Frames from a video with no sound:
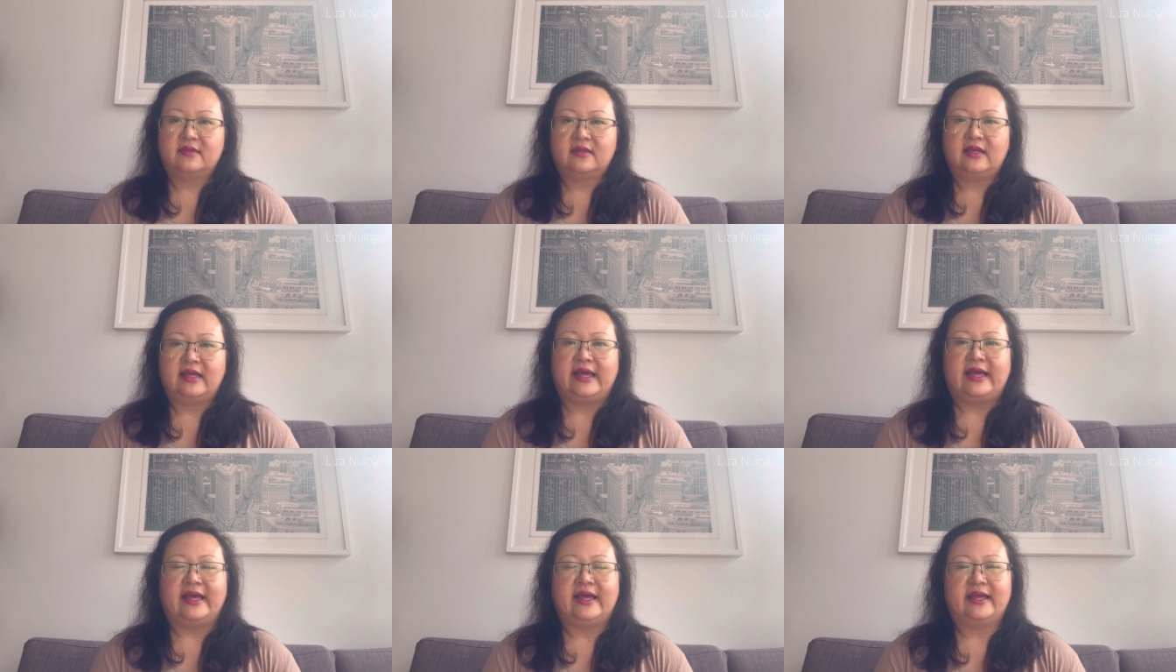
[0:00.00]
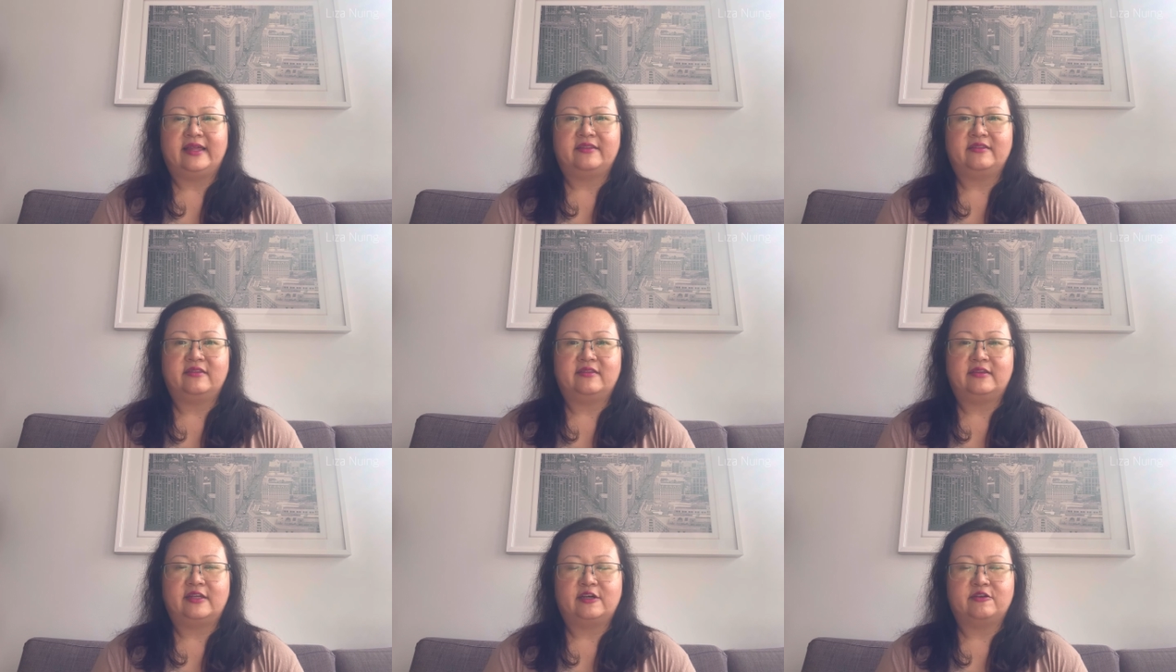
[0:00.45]

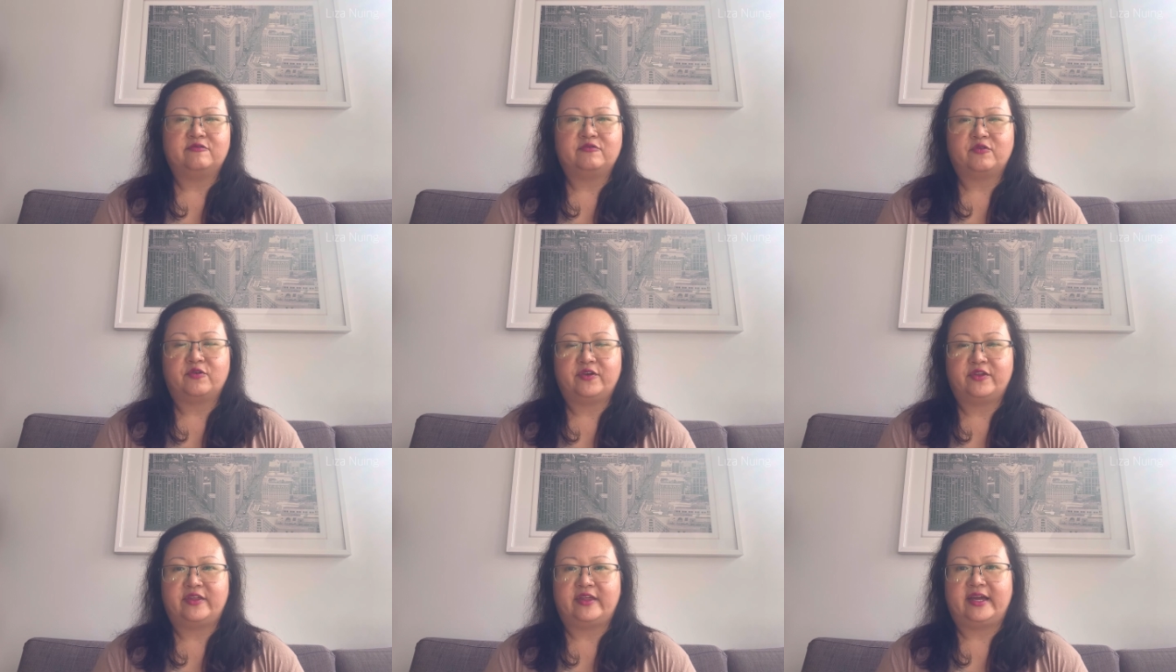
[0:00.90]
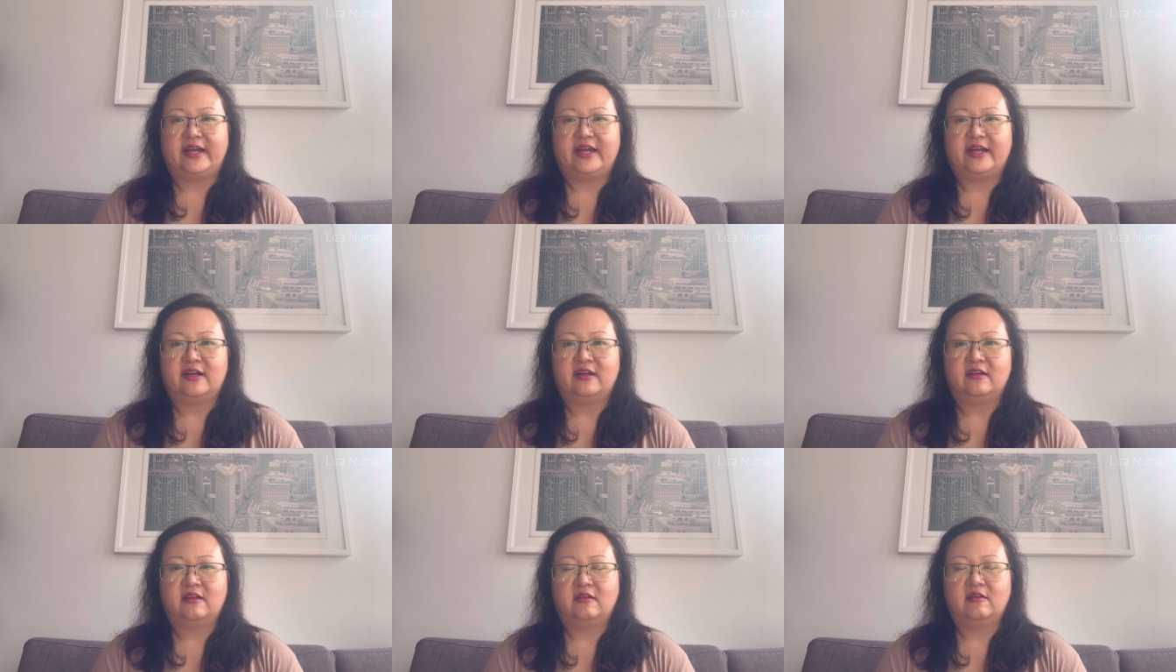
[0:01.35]
and therefore
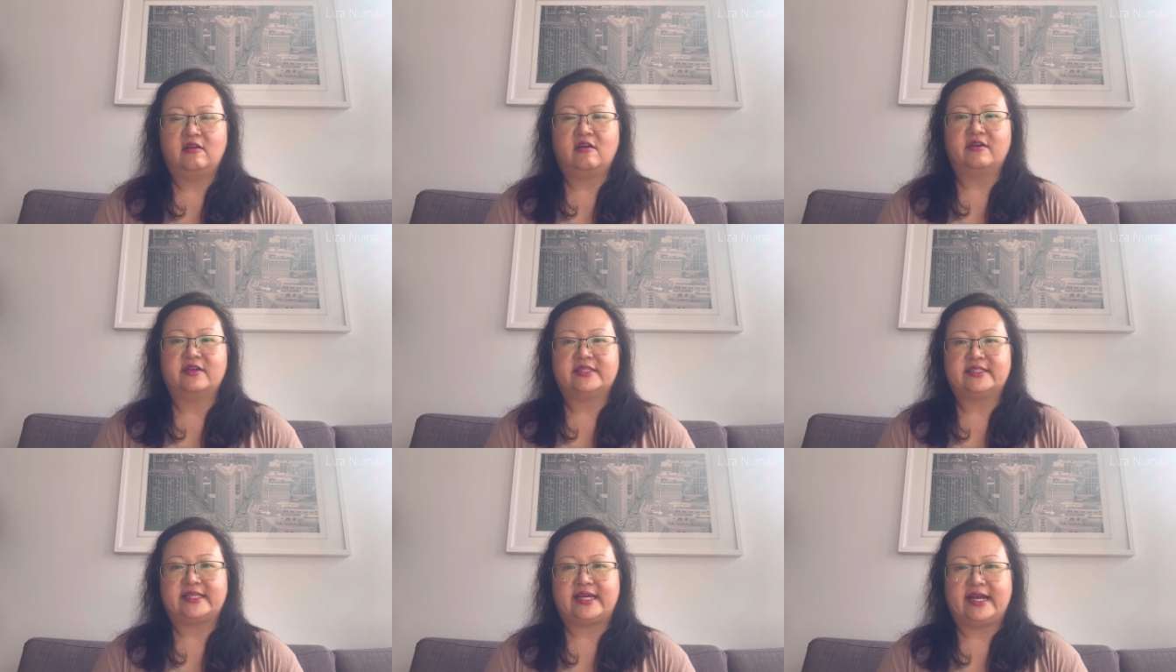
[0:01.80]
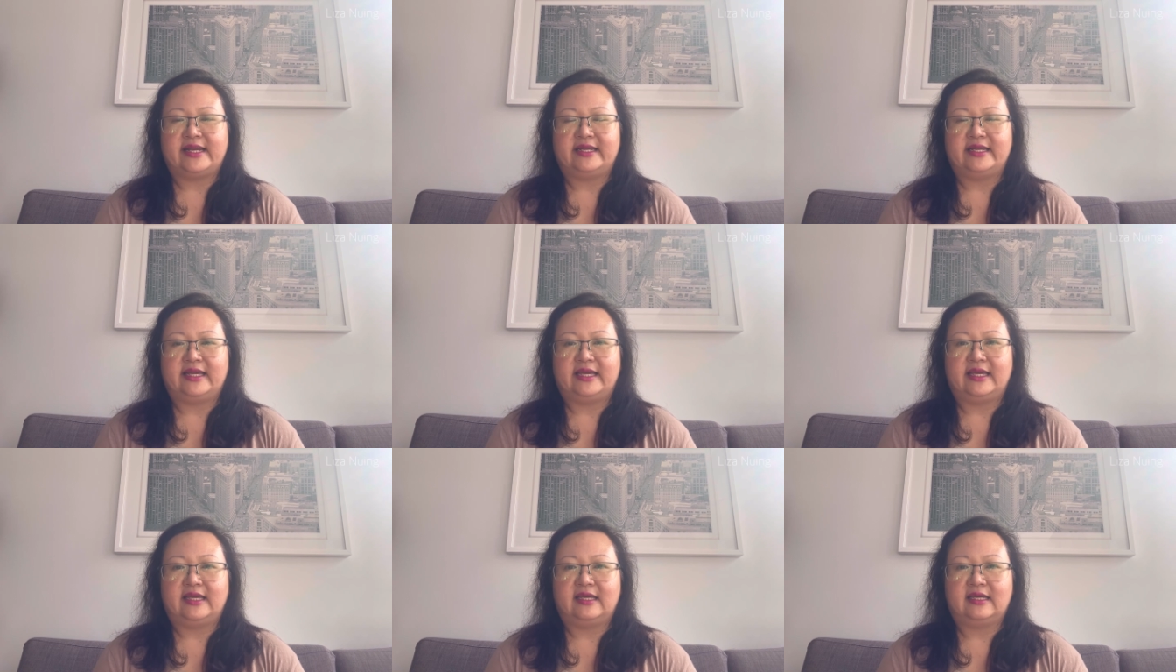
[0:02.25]
their
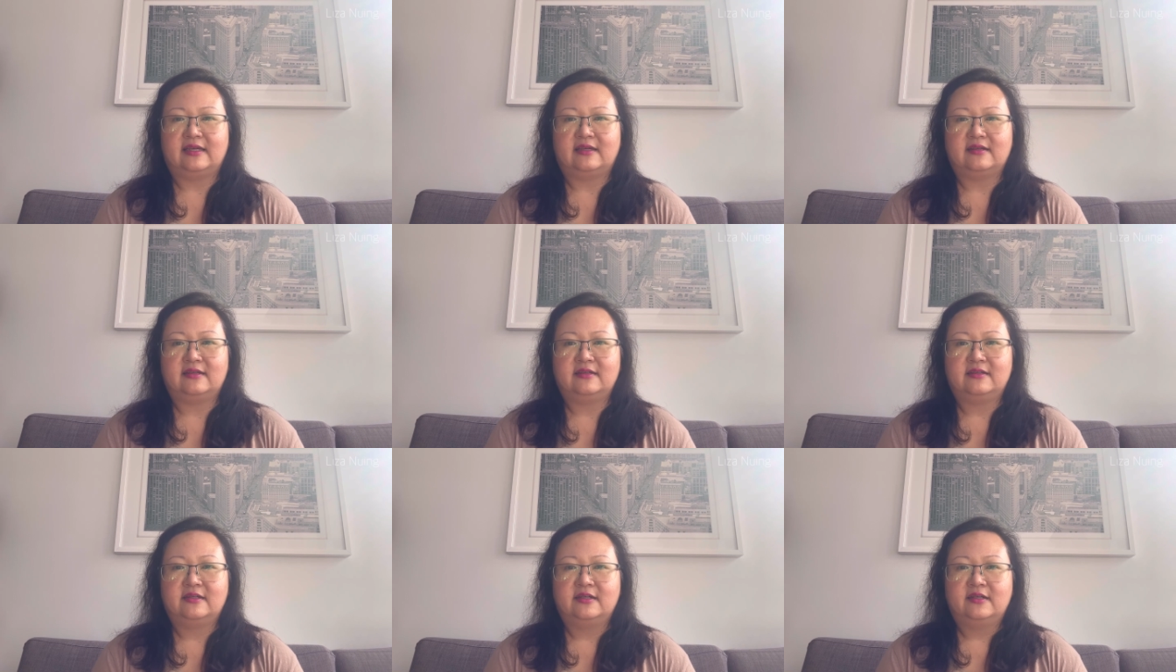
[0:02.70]
long-standing